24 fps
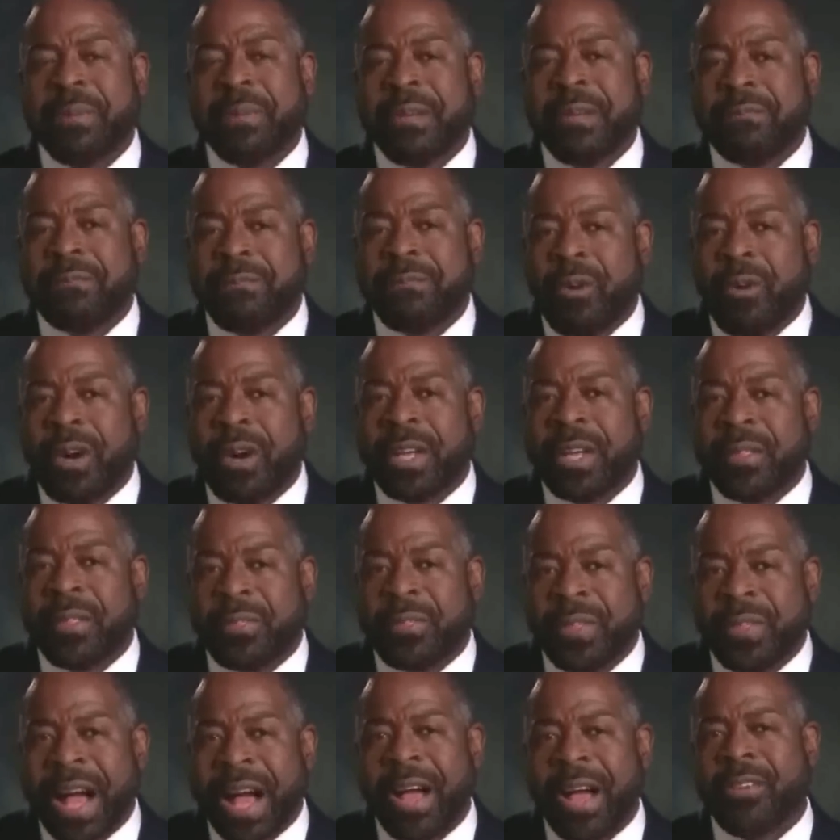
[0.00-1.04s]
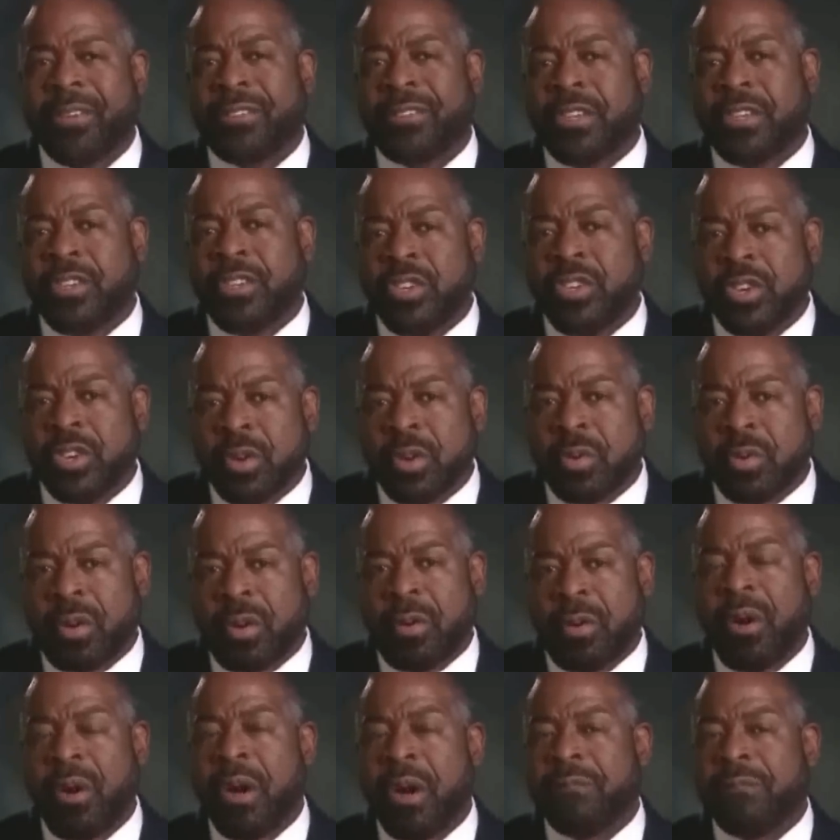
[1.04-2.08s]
me 40,000 euro